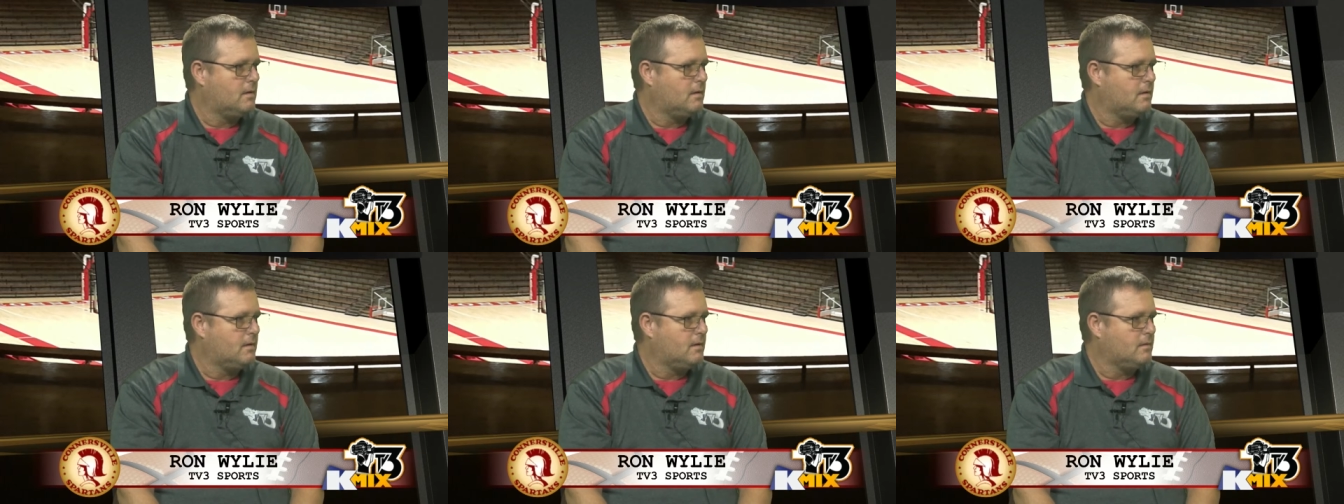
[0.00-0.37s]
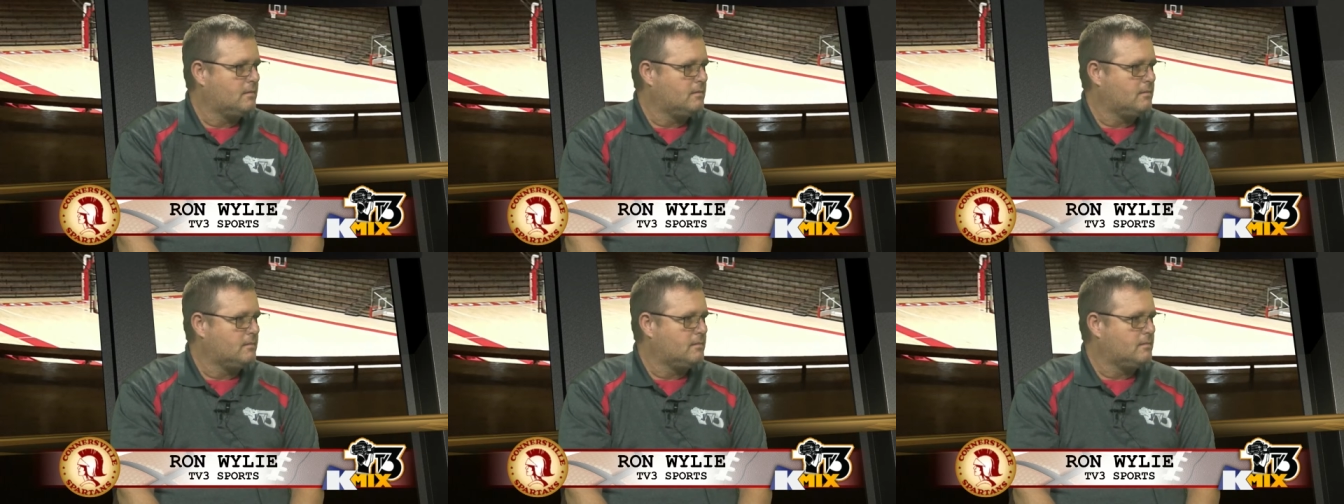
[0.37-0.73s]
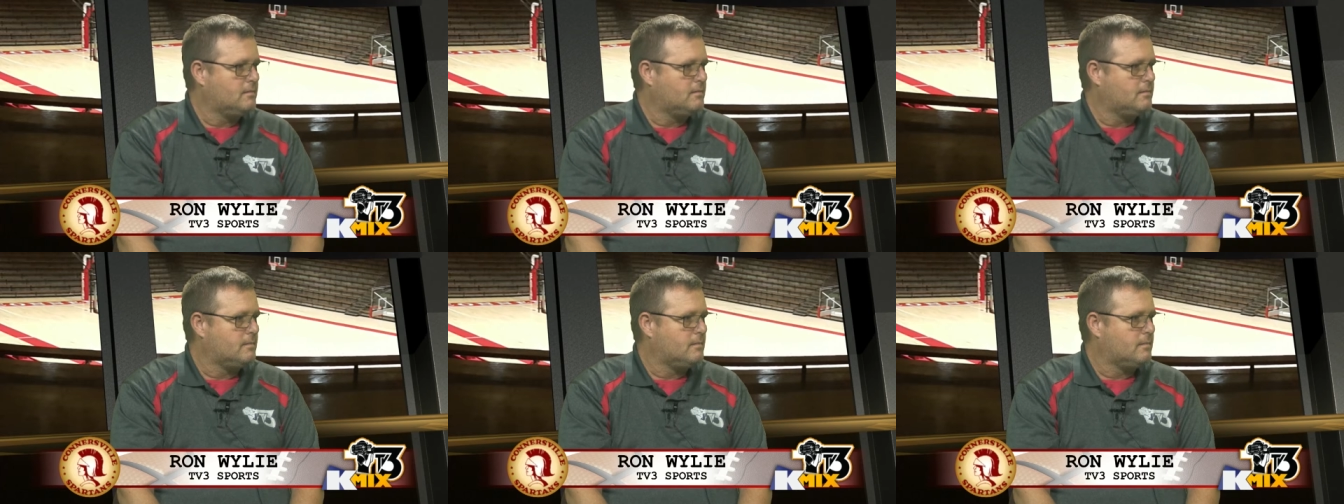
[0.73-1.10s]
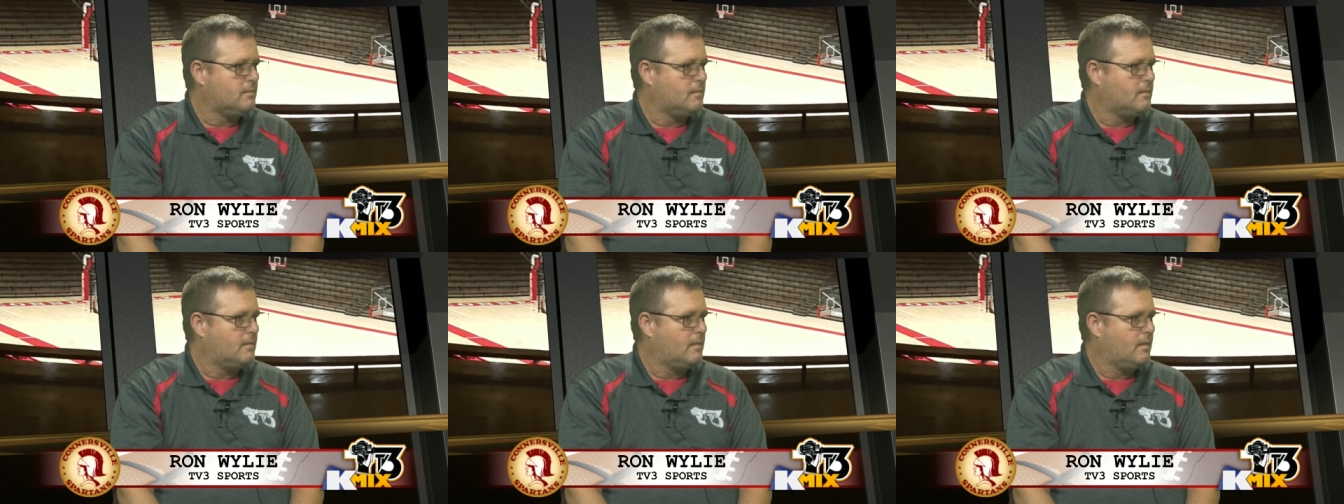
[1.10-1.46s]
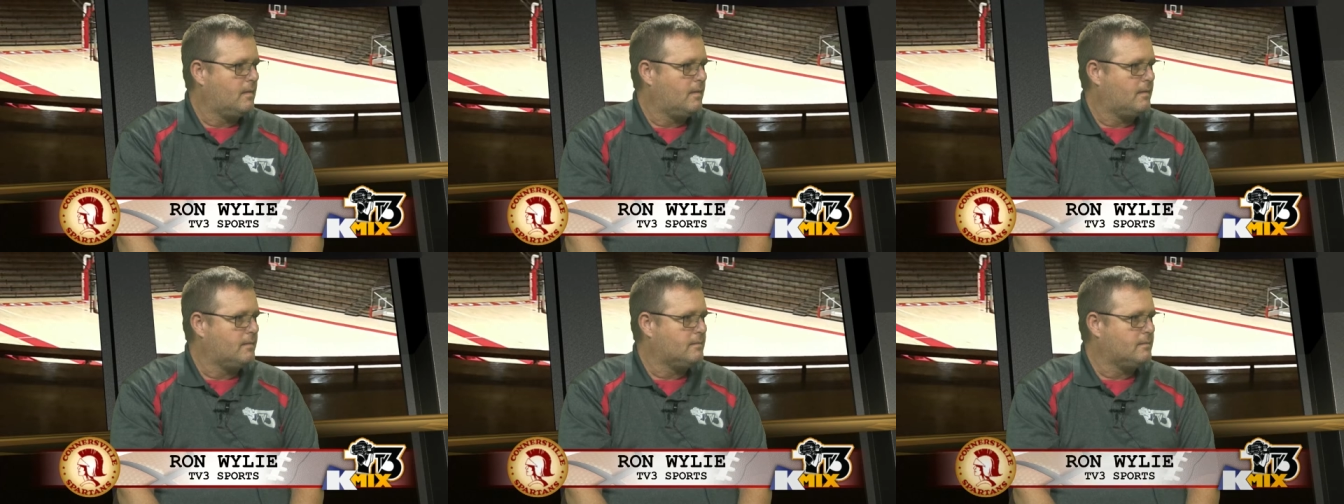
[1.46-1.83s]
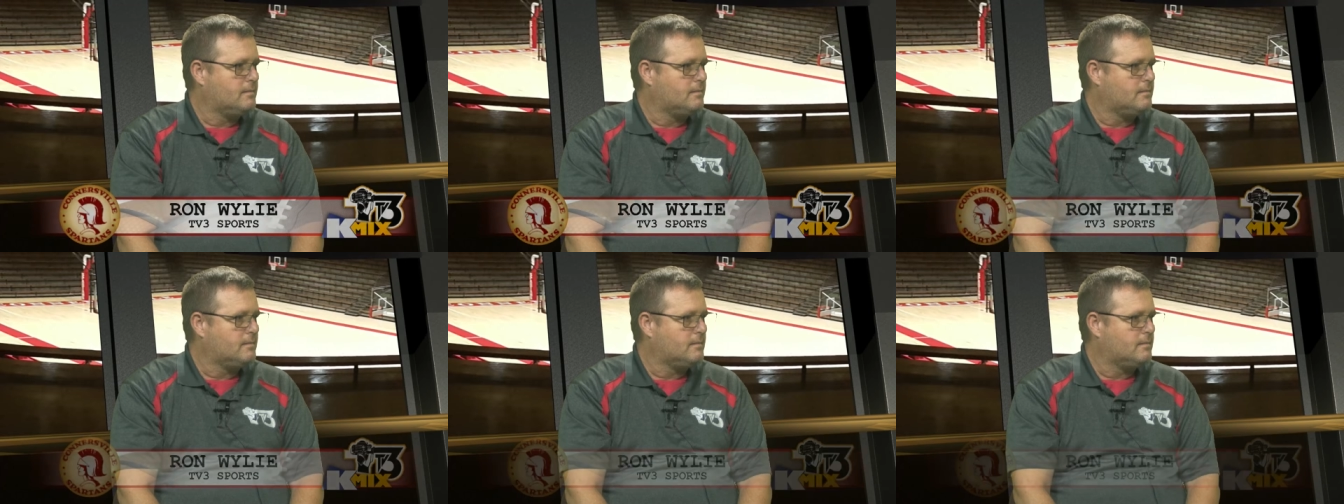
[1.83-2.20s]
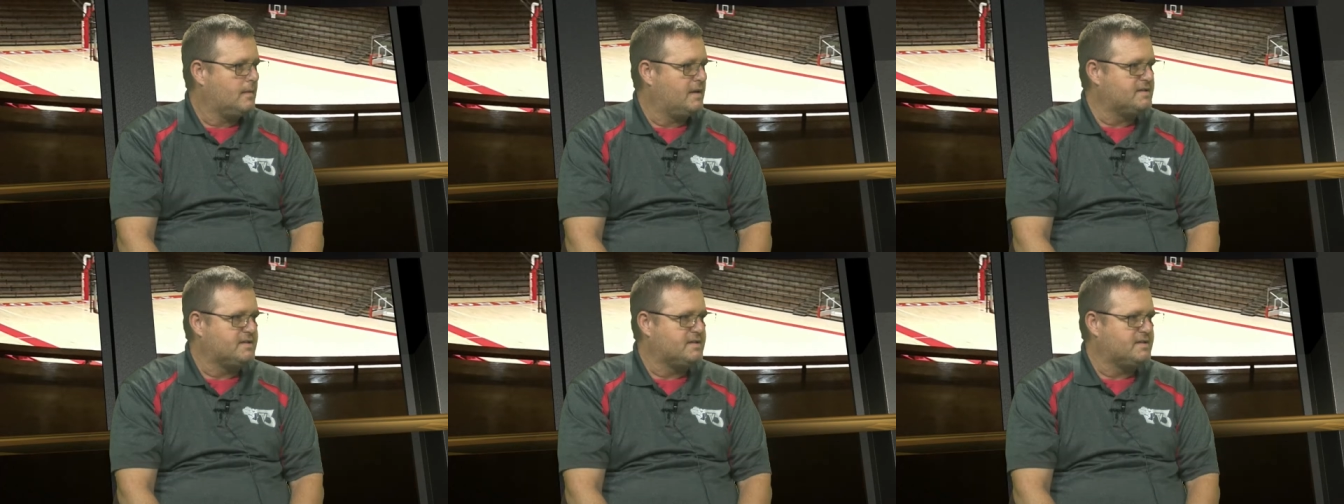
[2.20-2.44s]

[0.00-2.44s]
You know, we talk about Fran, and, and,